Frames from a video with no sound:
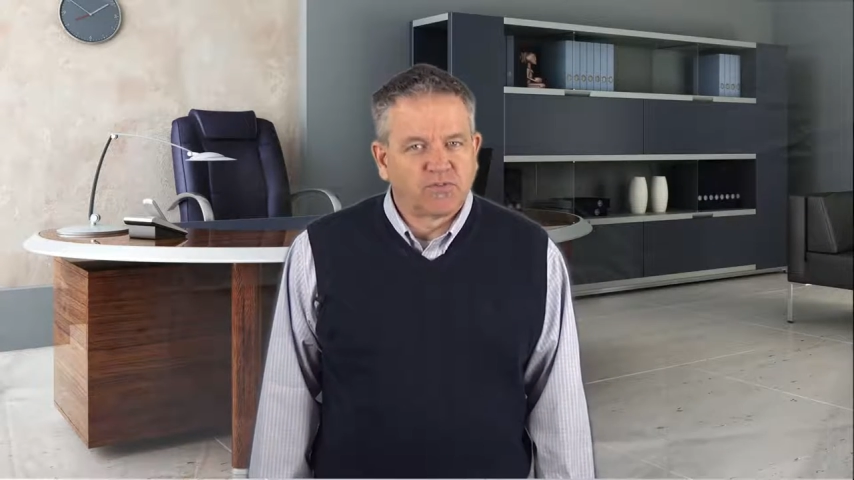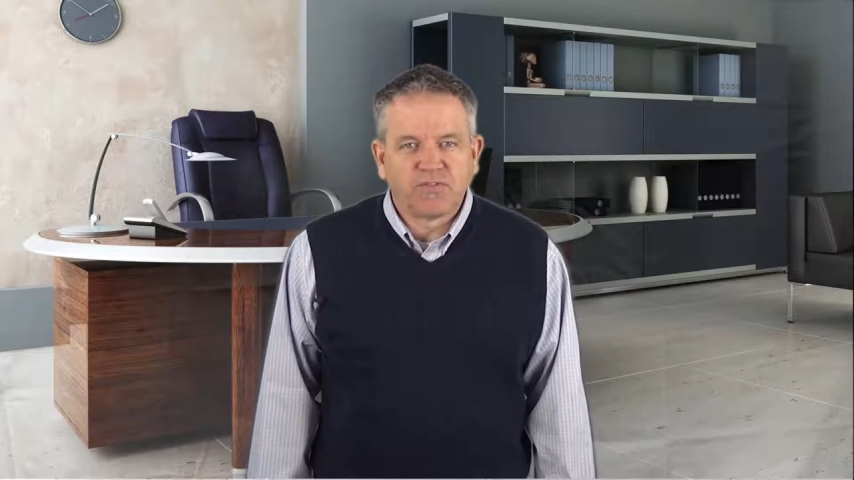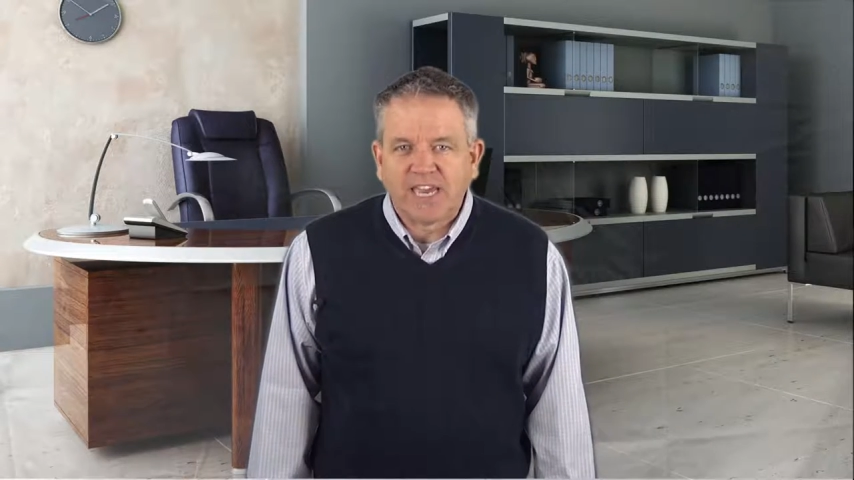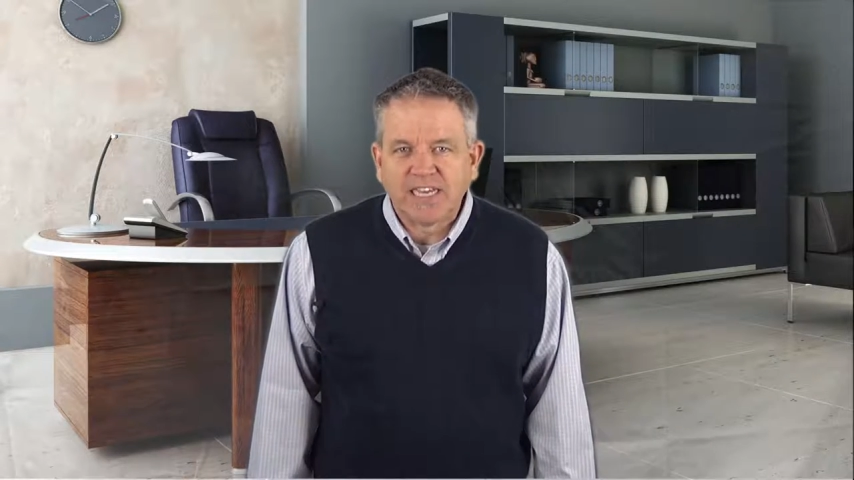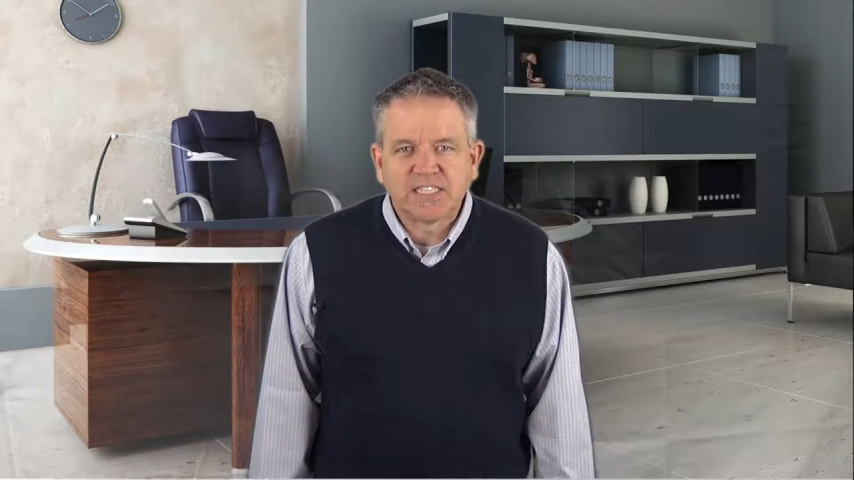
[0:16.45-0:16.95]

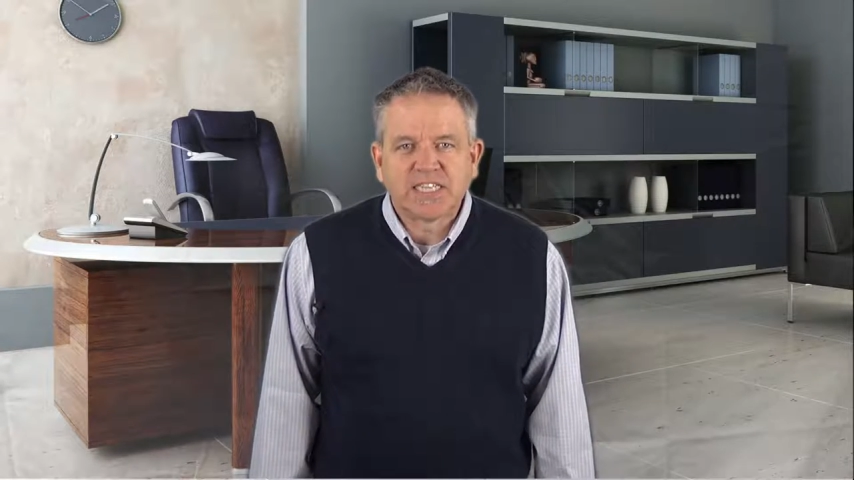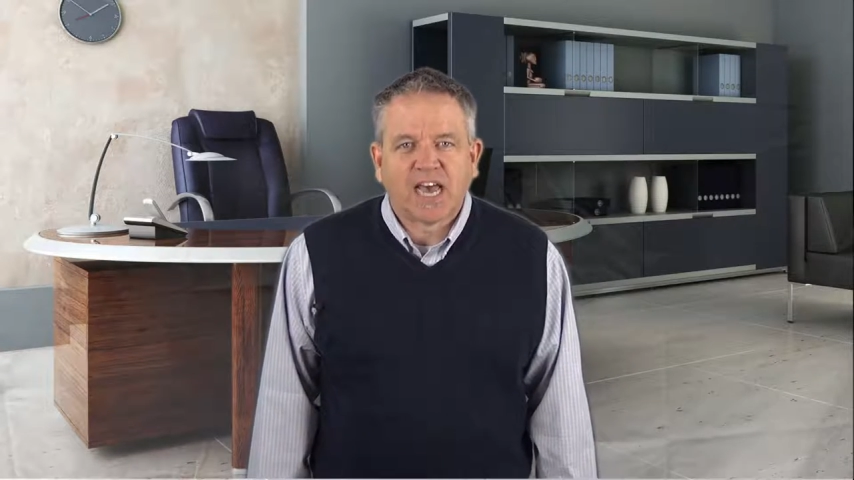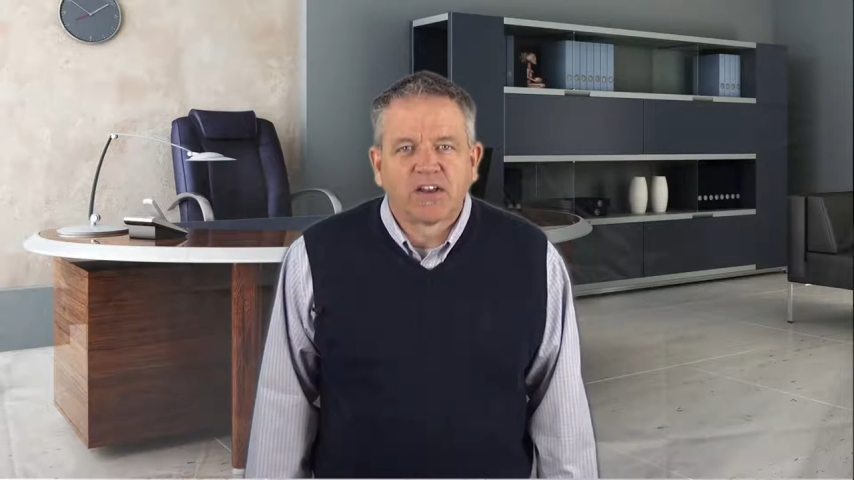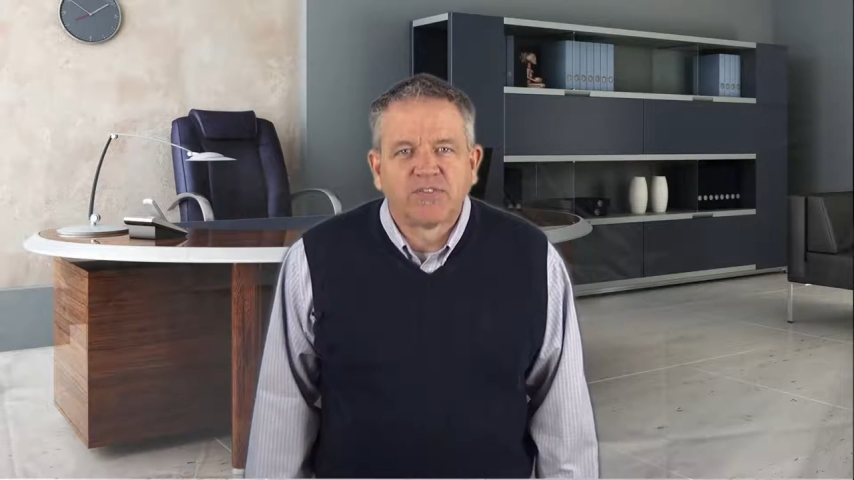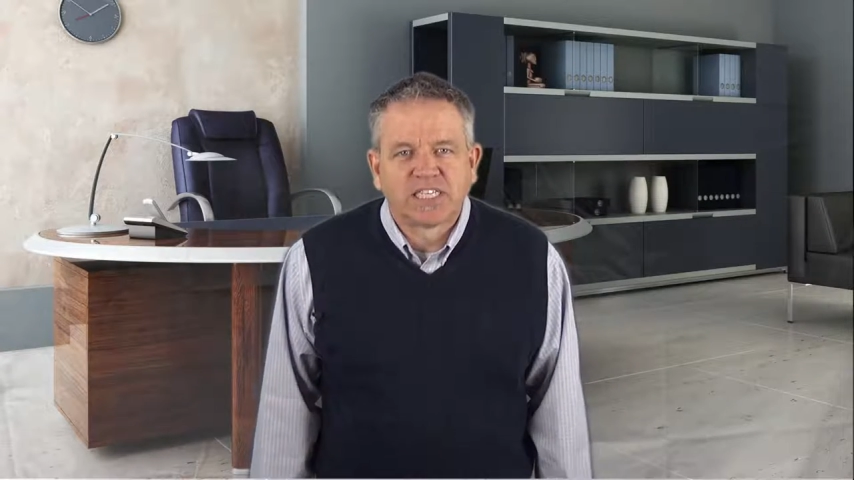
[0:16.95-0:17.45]
Face
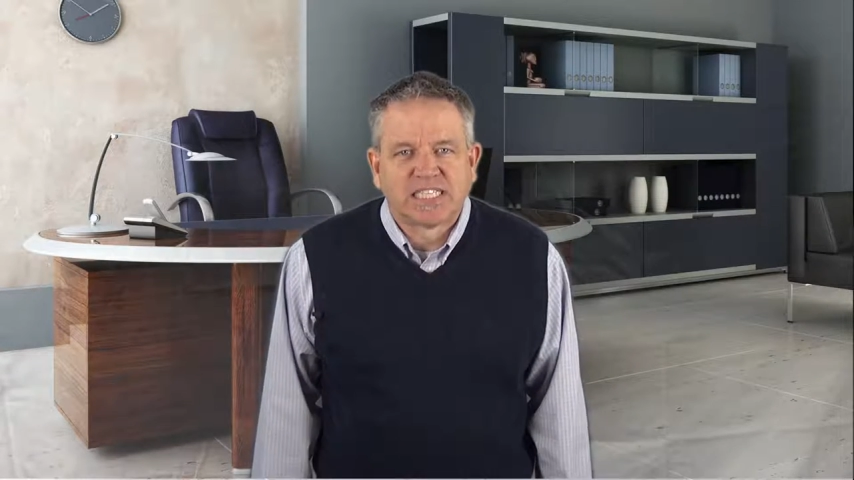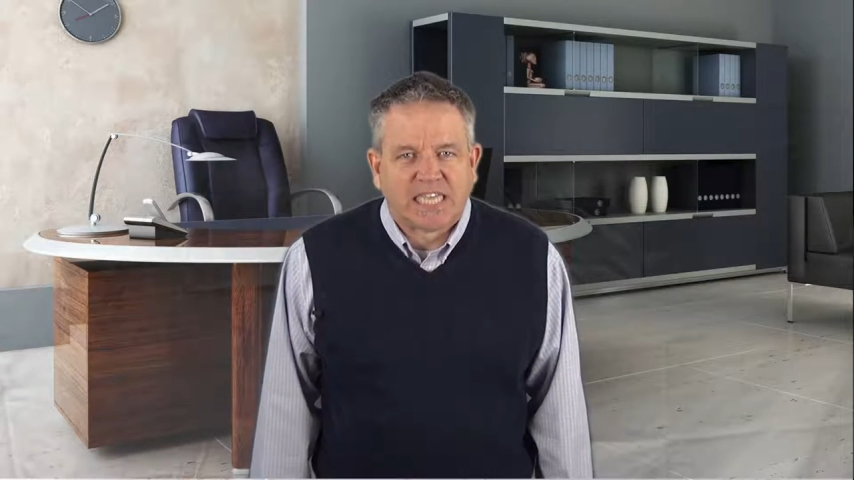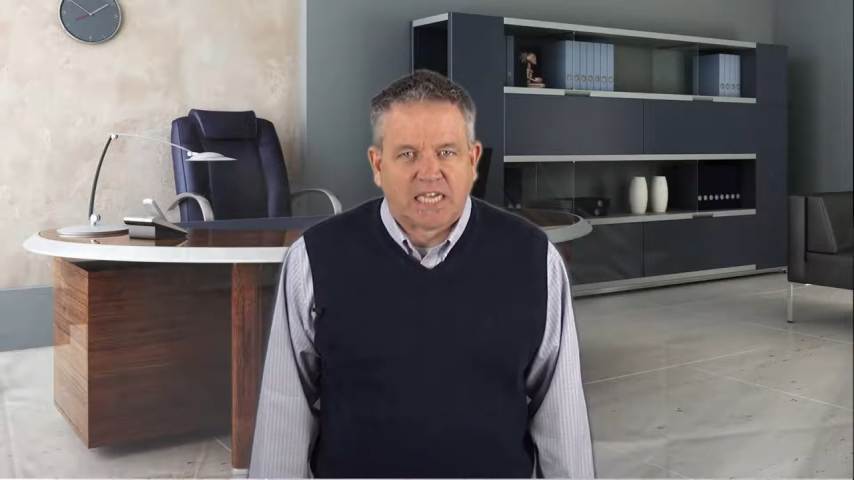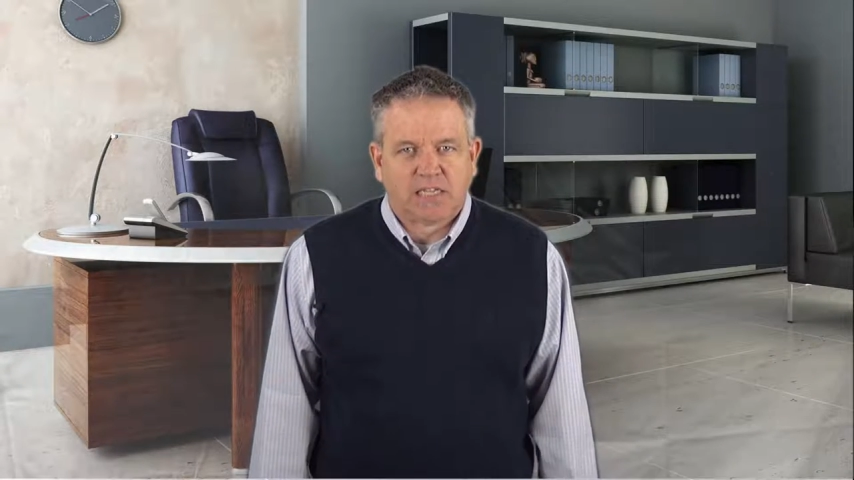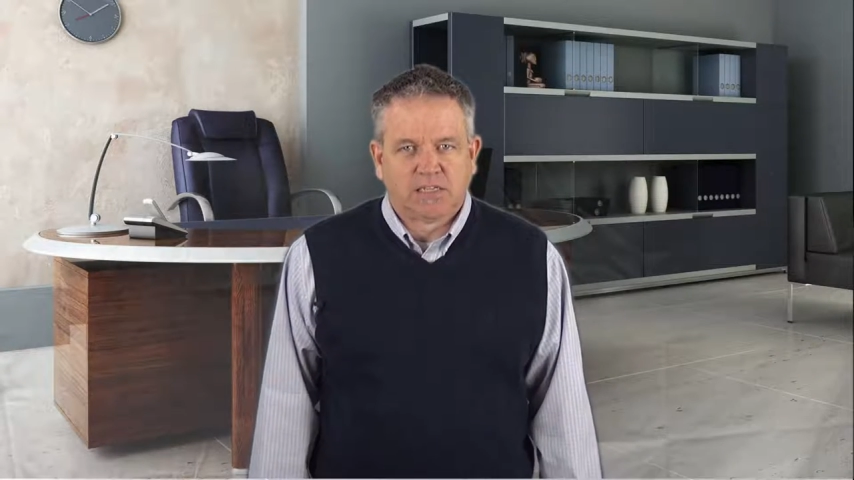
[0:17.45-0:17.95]
Out of
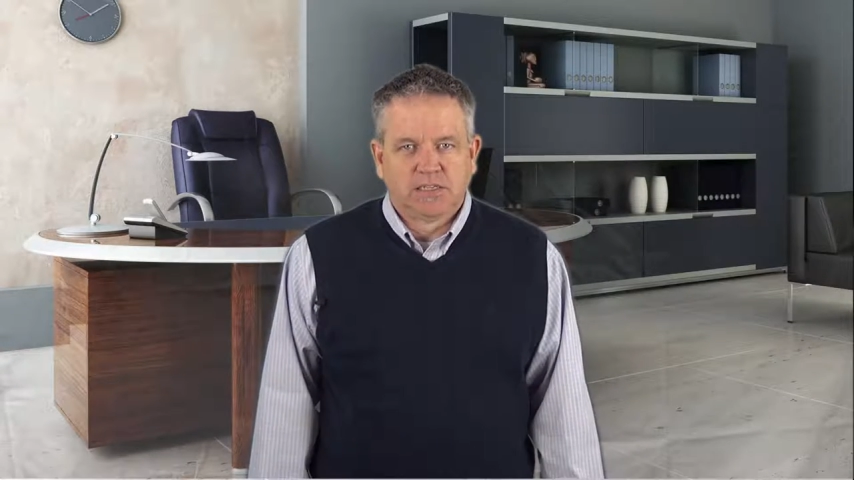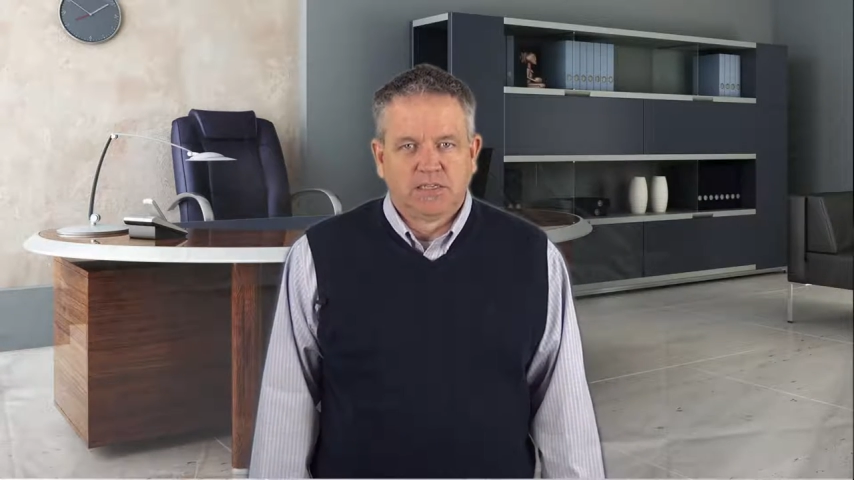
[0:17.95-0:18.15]
Excel.